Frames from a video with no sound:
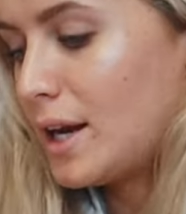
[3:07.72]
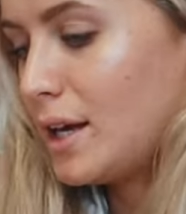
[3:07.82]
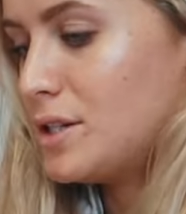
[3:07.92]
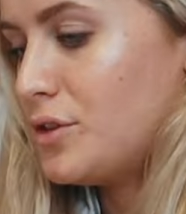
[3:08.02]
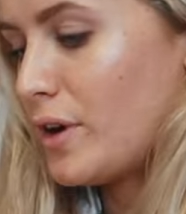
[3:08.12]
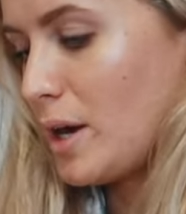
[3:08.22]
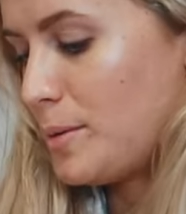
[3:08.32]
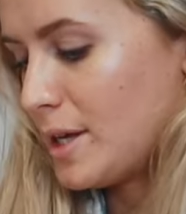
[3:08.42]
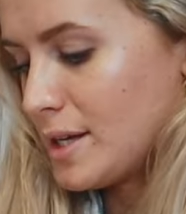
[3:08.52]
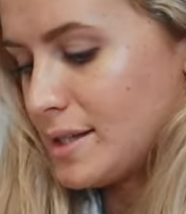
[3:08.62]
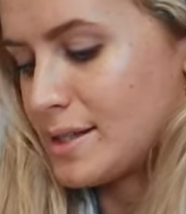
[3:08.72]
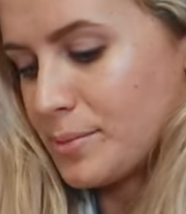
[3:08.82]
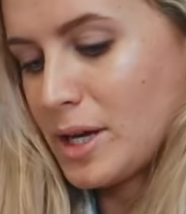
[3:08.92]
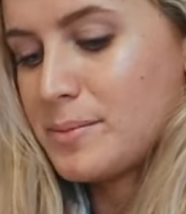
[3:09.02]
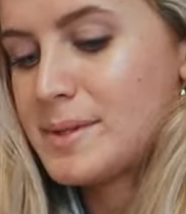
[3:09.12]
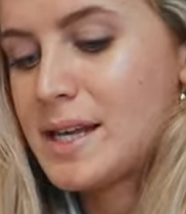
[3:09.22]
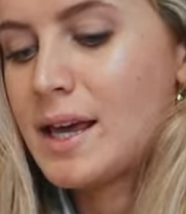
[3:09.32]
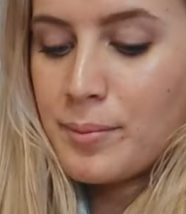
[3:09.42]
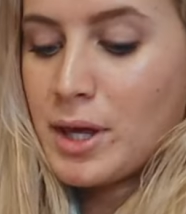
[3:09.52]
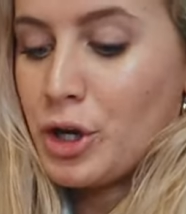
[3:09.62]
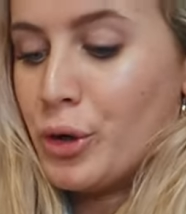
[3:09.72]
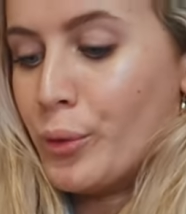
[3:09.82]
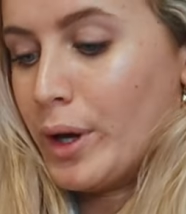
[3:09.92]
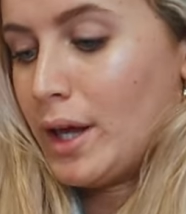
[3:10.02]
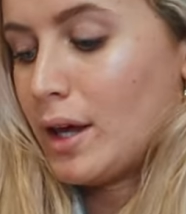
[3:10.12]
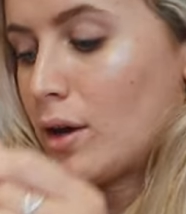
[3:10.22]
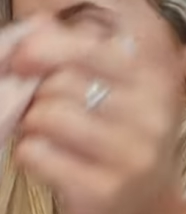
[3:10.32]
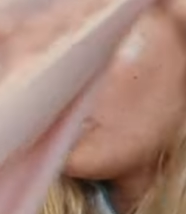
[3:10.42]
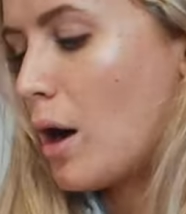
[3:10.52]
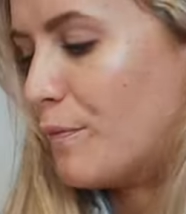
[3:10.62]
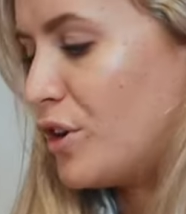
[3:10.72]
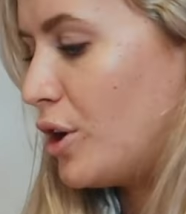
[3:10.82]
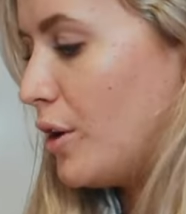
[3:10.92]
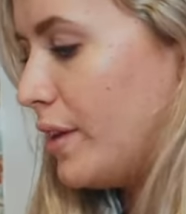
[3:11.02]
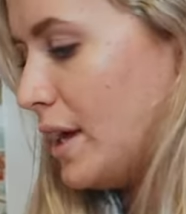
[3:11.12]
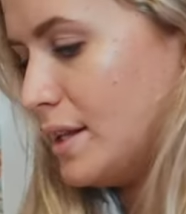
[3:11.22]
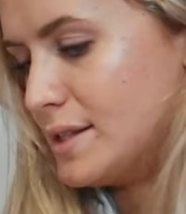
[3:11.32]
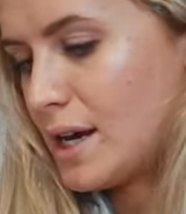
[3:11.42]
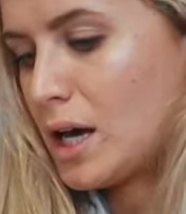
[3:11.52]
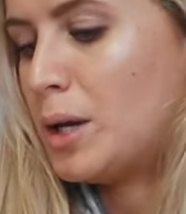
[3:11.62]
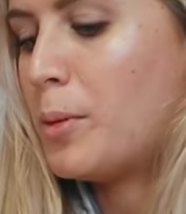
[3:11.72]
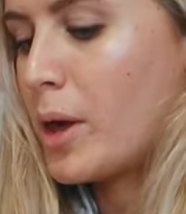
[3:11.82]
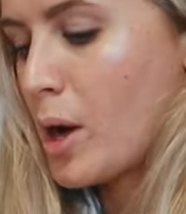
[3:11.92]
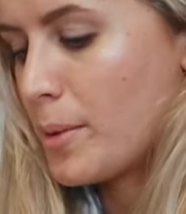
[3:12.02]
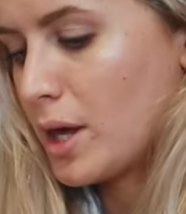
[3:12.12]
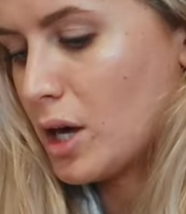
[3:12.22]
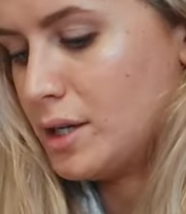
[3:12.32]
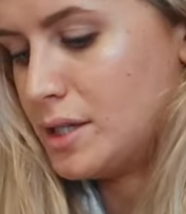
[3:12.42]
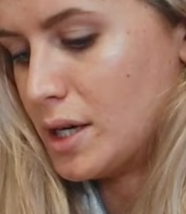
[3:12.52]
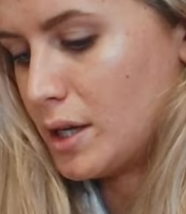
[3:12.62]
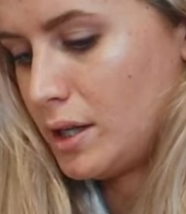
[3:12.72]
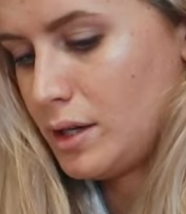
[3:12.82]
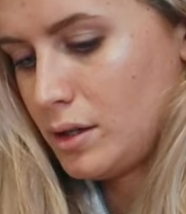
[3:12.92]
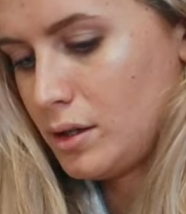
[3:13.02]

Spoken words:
getting a duvet, because sometimes it can be annoying. Comforter on the inside becoming undone.